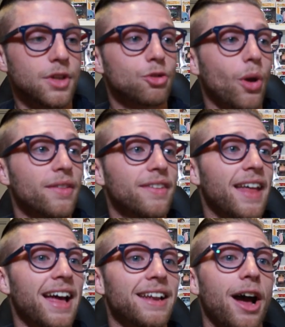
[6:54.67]
So other than
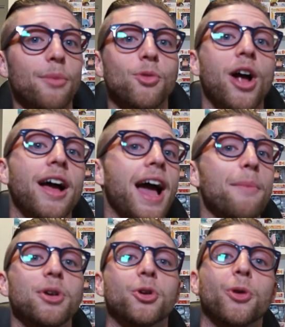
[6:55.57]
that, I'm Rye.
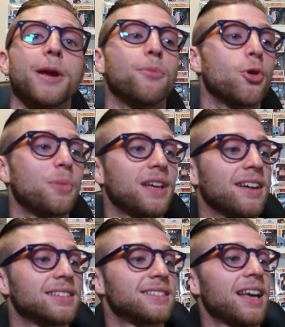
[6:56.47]
I'm in a great mood
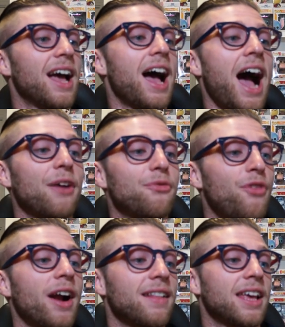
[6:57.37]
because I
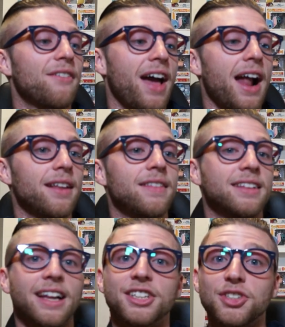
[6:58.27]
finally have added these.
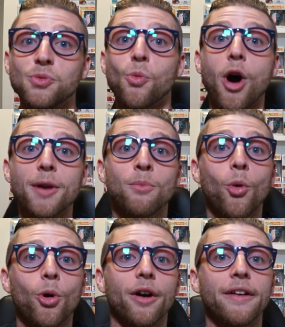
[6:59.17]
I just need one
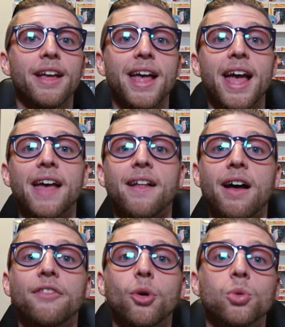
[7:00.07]
more and I'll
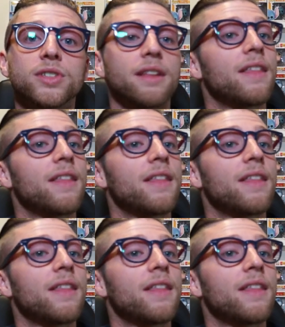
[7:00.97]
have the whole set.